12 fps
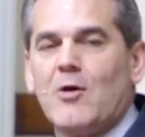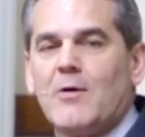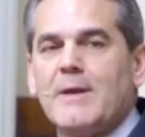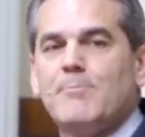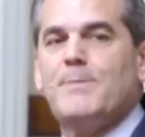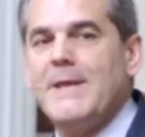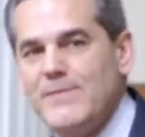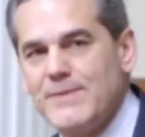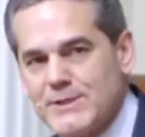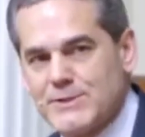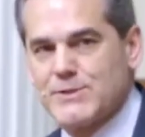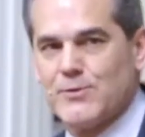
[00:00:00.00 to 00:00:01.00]
he had already
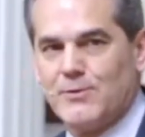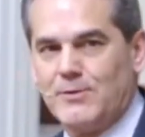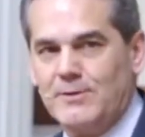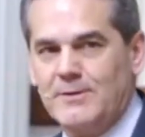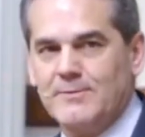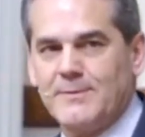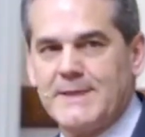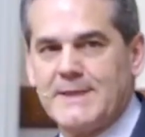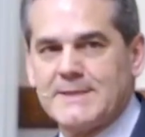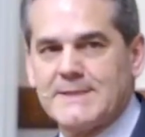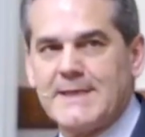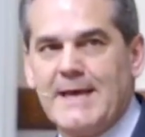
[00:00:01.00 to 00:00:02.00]
been to school
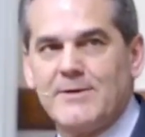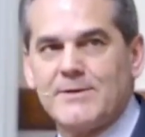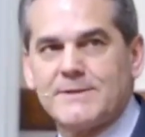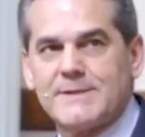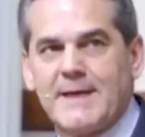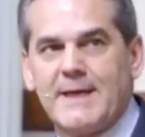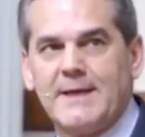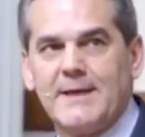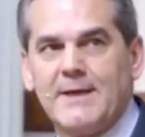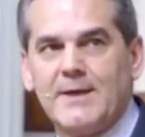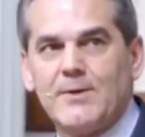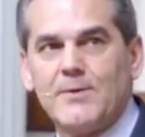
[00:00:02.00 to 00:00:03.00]
because he now is
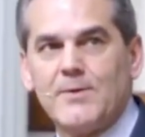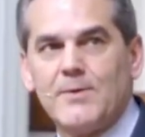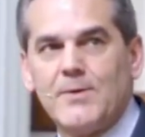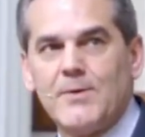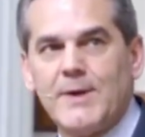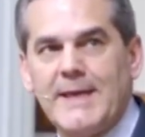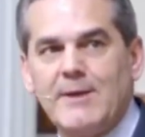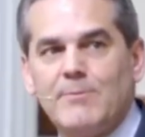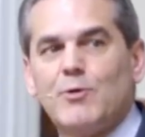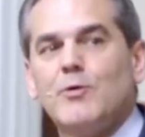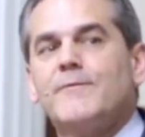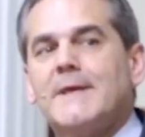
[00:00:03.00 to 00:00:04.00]
a
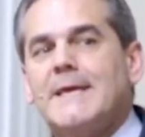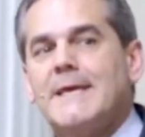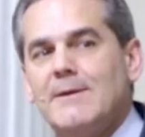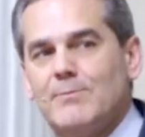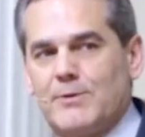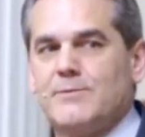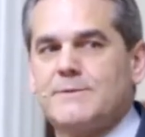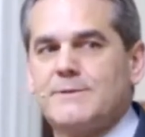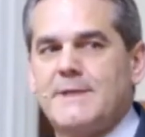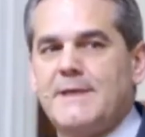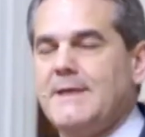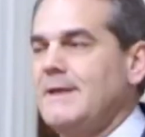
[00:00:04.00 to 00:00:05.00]
Hebrew of the
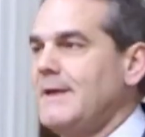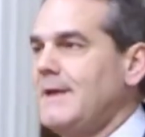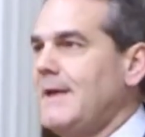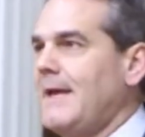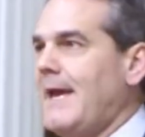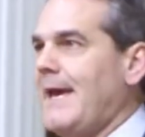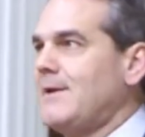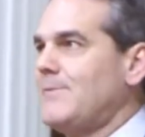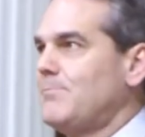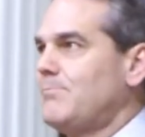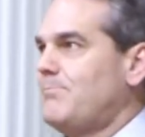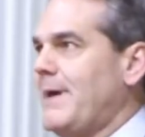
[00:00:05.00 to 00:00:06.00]
Hebrews. He
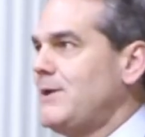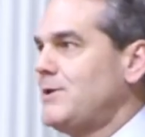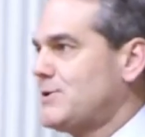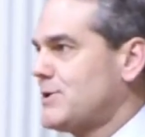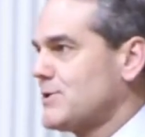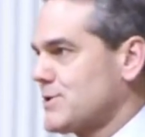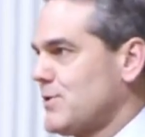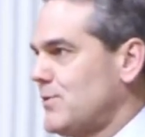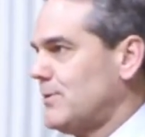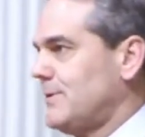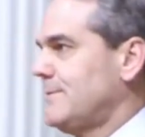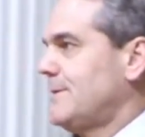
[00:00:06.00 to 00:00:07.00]
had been to
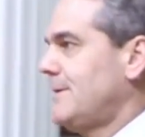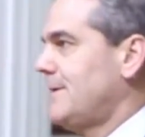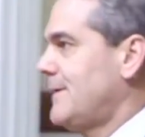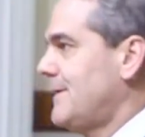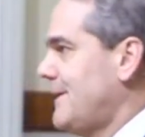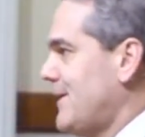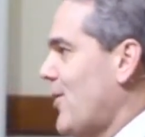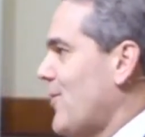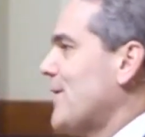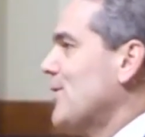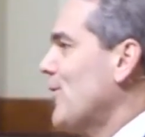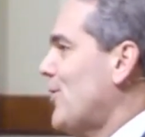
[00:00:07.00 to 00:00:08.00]
school.
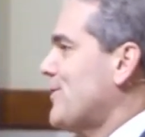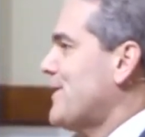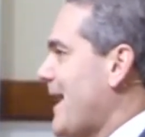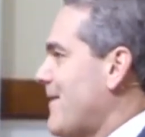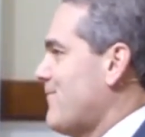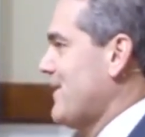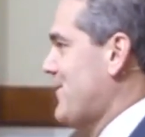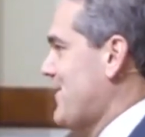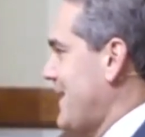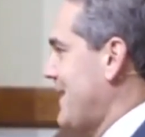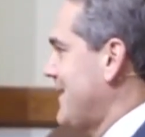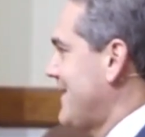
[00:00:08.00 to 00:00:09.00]
He'd already learned
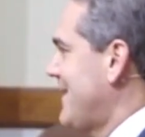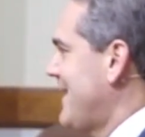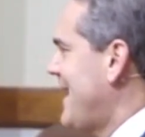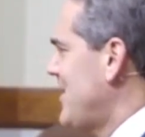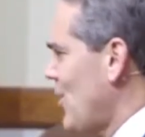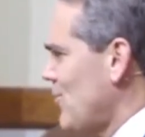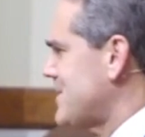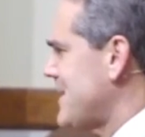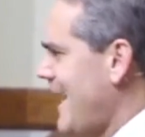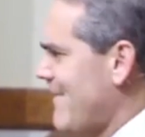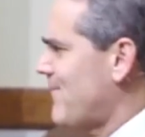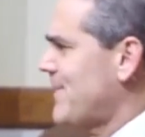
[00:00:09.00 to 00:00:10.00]
everything. He
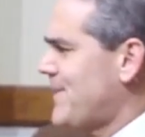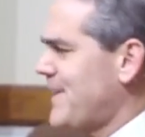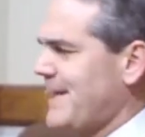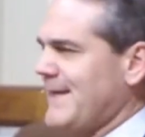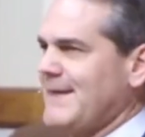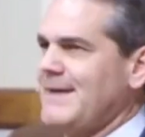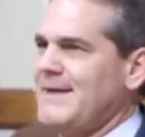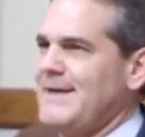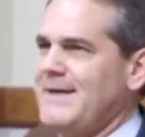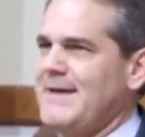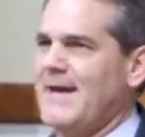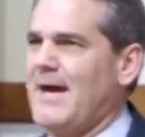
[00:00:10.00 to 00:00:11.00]
knows
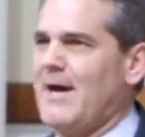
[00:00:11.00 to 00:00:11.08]
everything